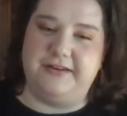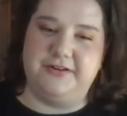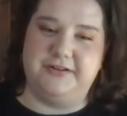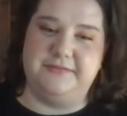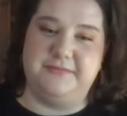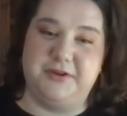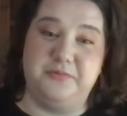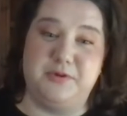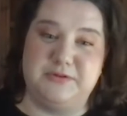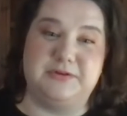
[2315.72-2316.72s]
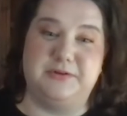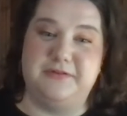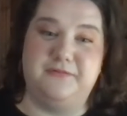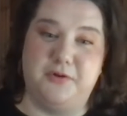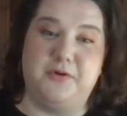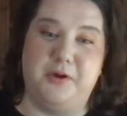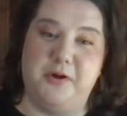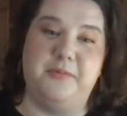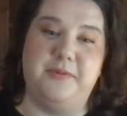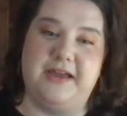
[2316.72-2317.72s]
your musical and vocal
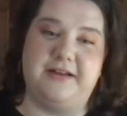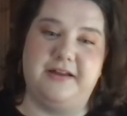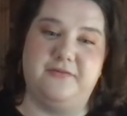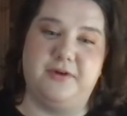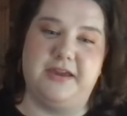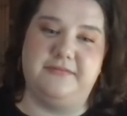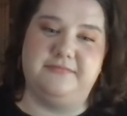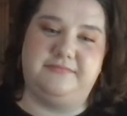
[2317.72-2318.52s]
home in that kind of way.